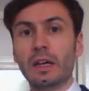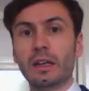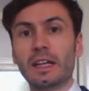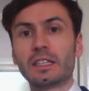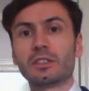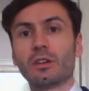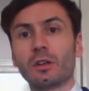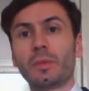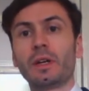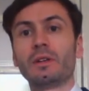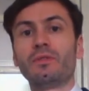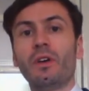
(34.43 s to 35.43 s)
Let's start
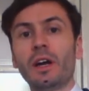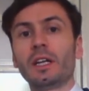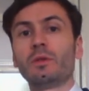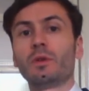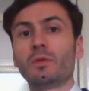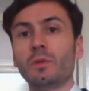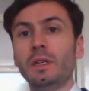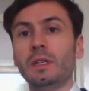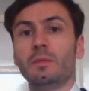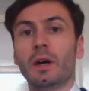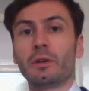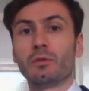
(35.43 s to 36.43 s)
by defining what we
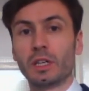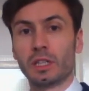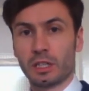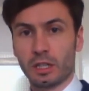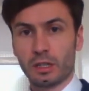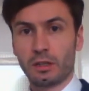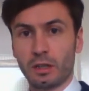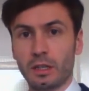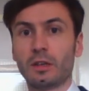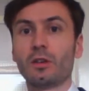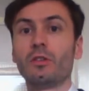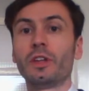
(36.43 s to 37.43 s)
mean by risk in
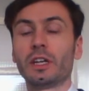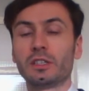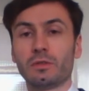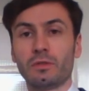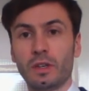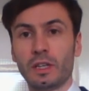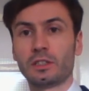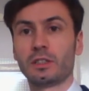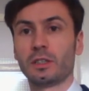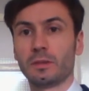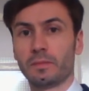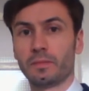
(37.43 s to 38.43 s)
the context of investing.